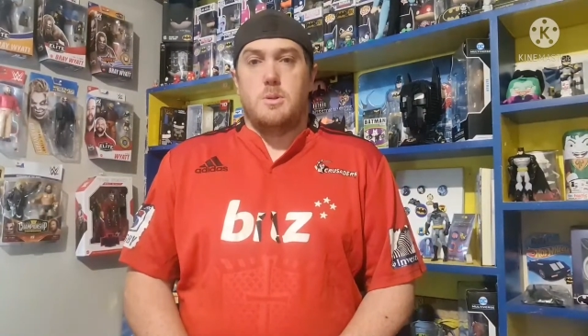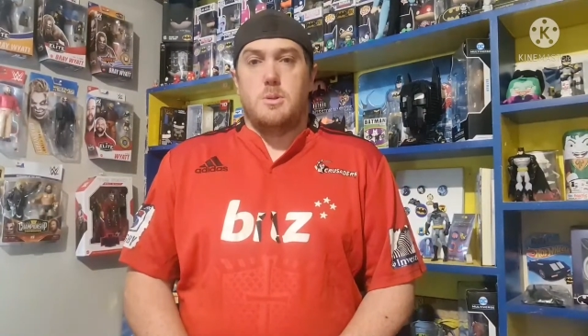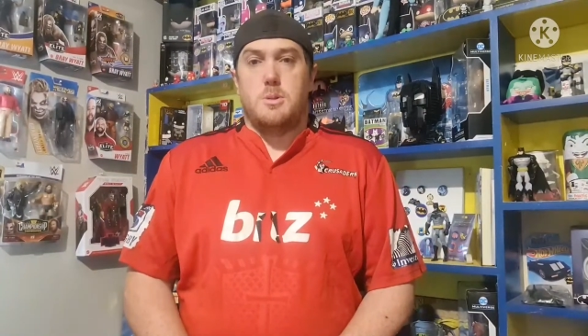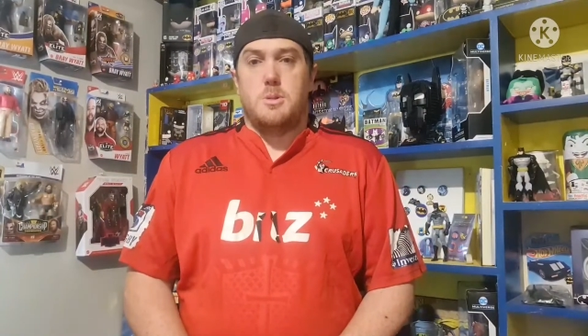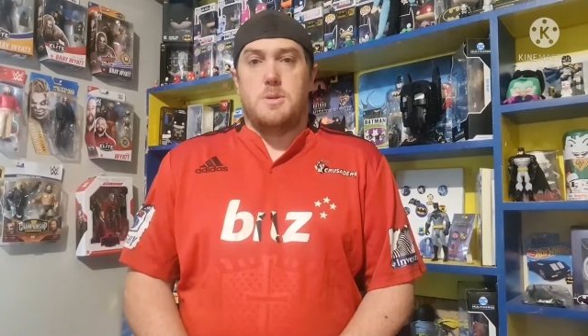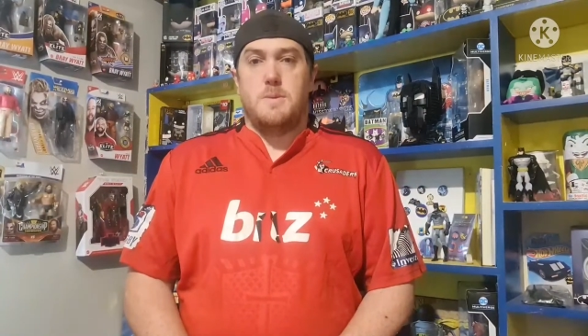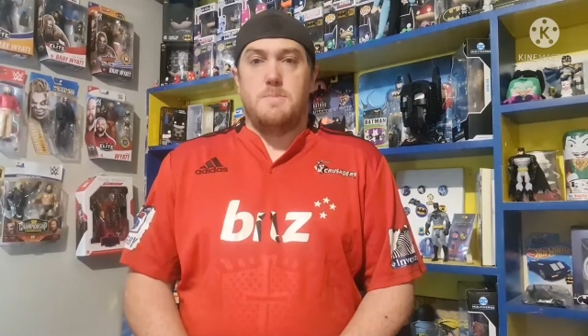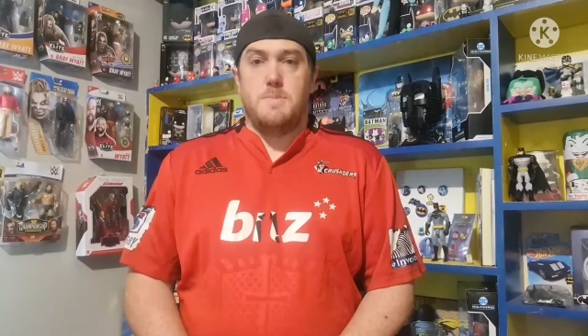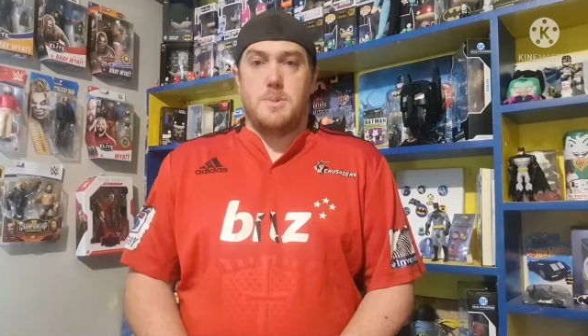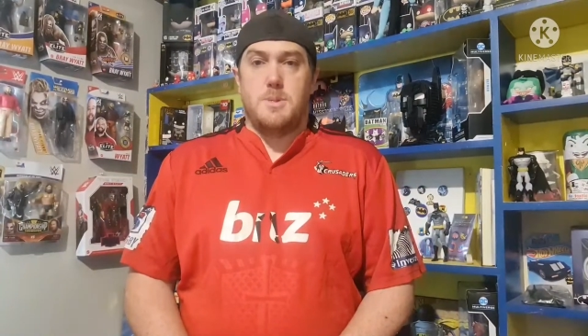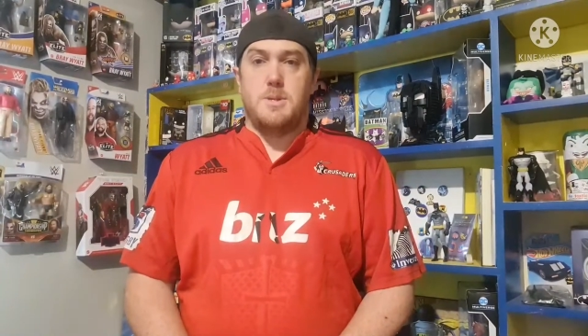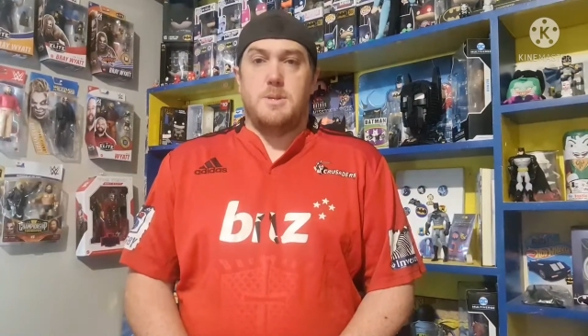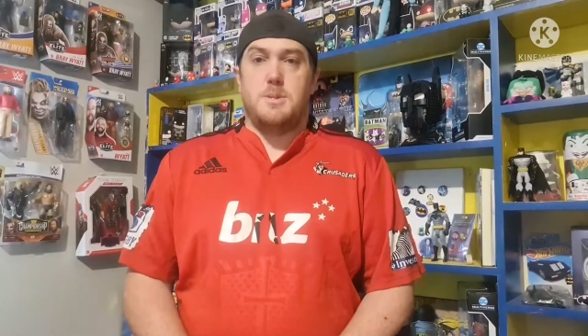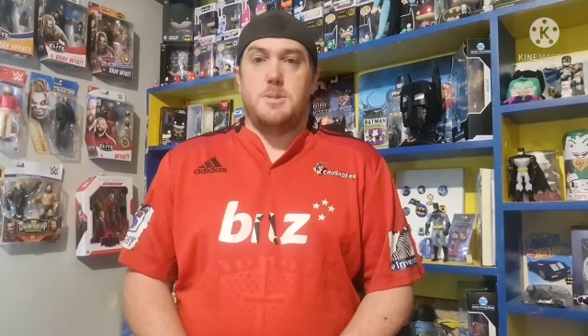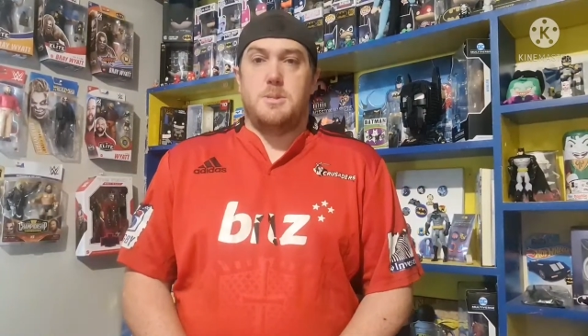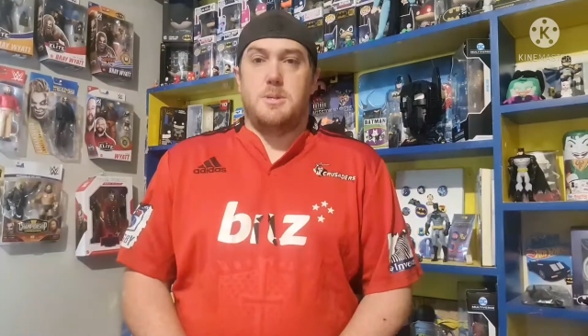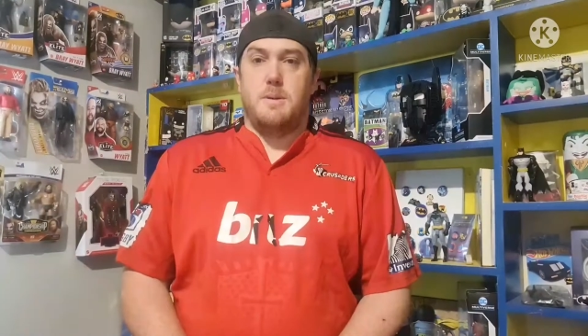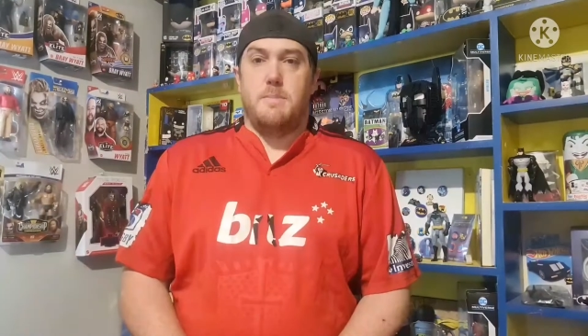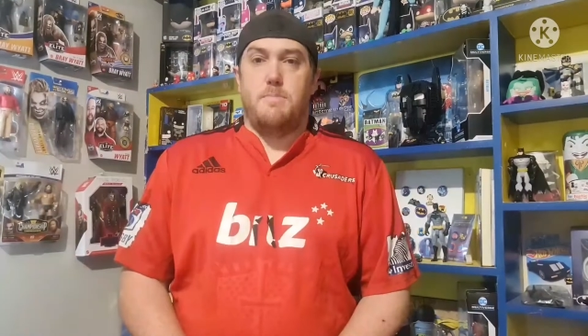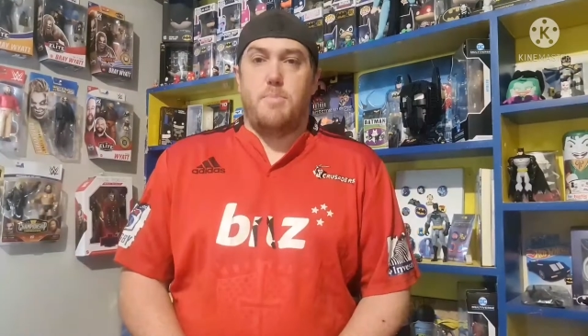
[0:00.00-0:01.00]

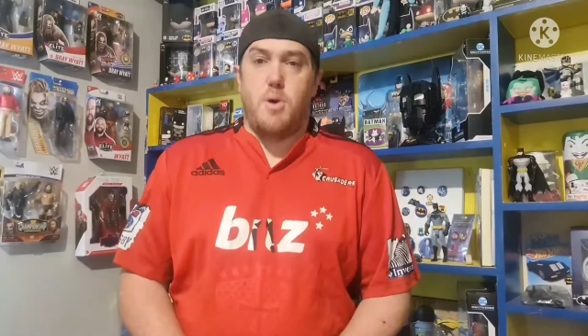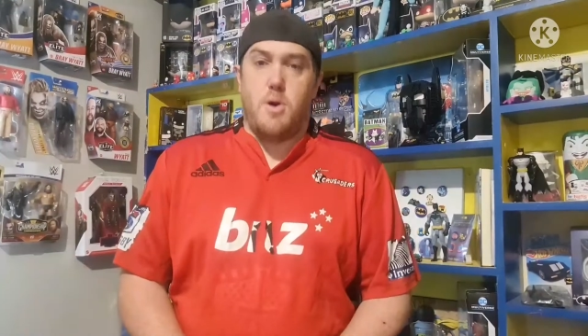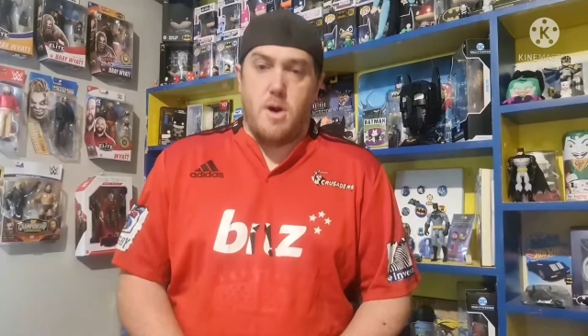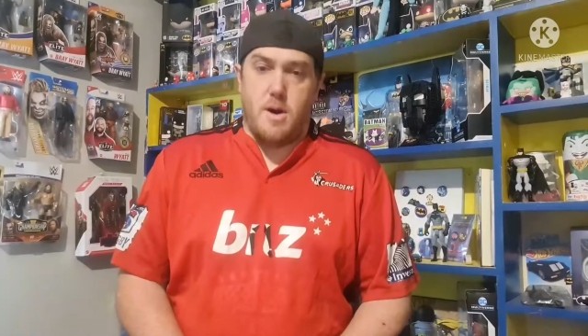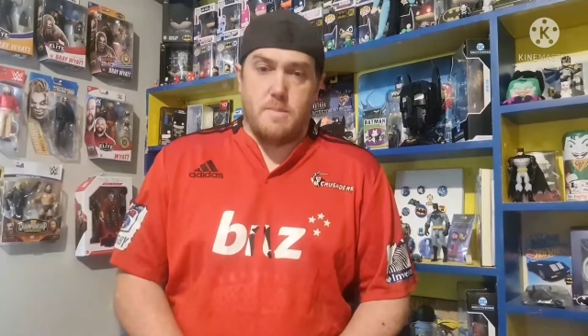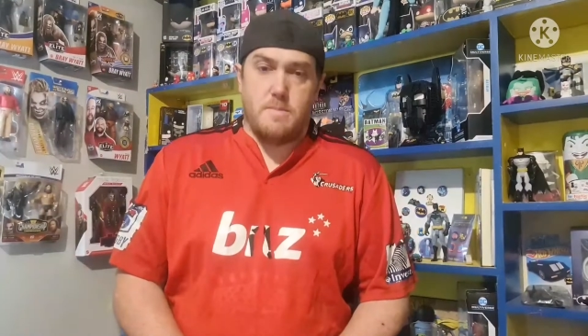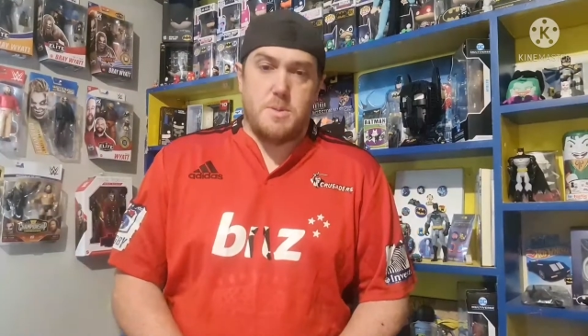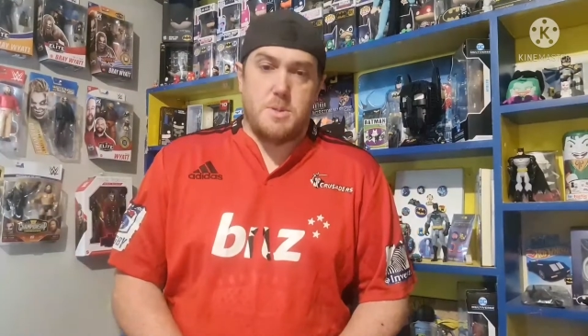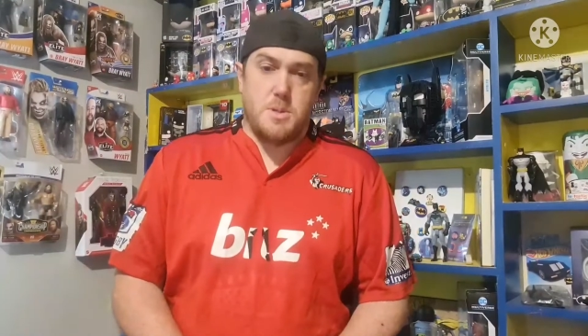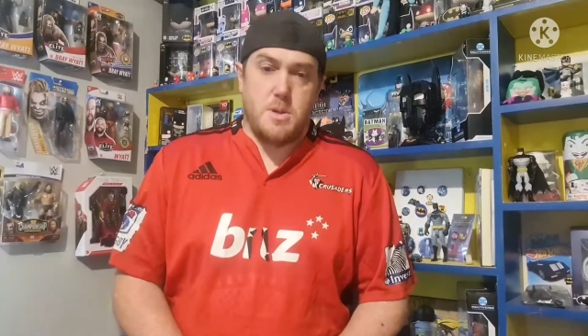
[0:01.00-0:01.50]
Simpsons pops.